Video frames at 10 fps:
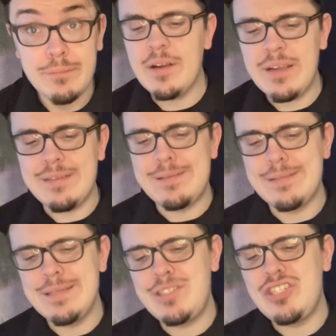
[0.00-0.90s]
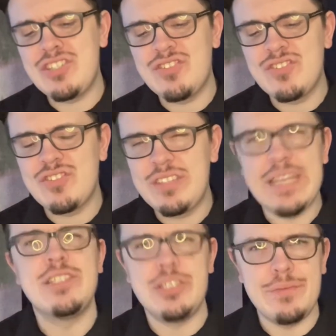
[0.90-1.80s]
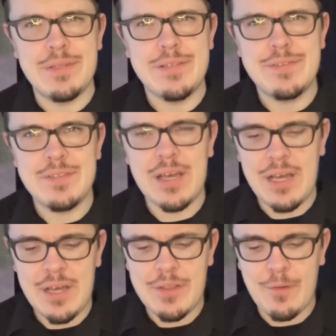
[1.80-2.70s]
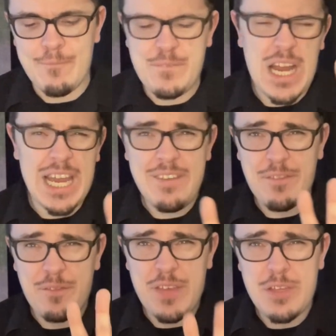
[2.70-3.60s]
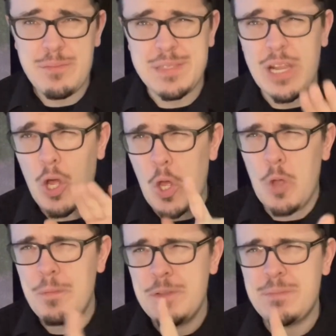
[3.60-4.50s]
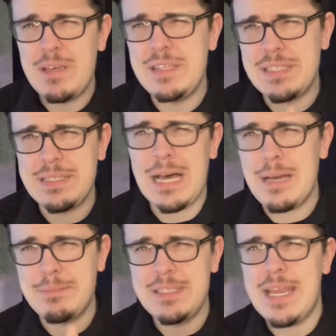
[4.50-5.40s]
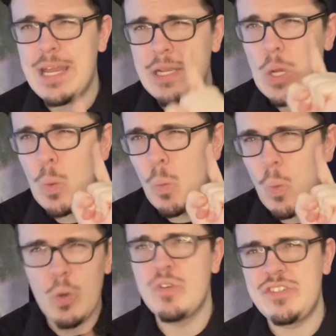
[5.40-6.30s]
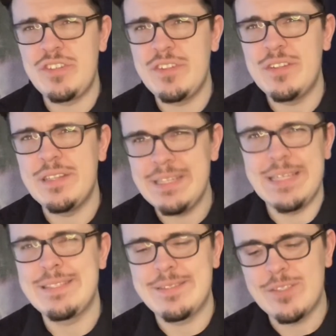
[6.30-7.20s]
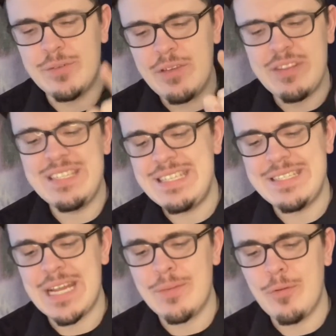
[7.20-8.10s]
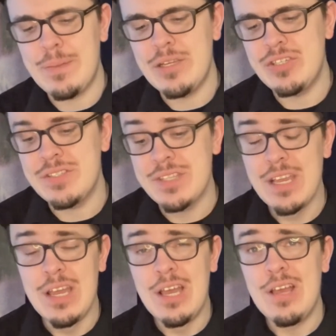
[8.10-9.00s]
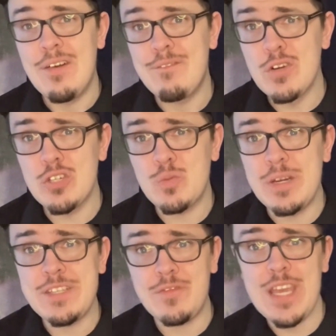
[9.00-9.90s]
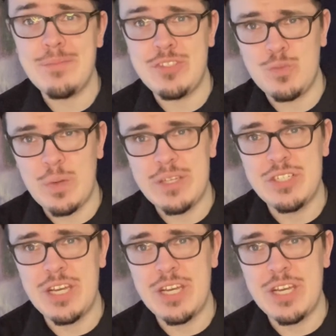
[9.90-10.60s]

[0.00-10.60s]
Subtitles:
All right, let's just get to this. There are five films that almost made the top 10 worst list. So here are the dishonorable mentions. First one is Family Switch.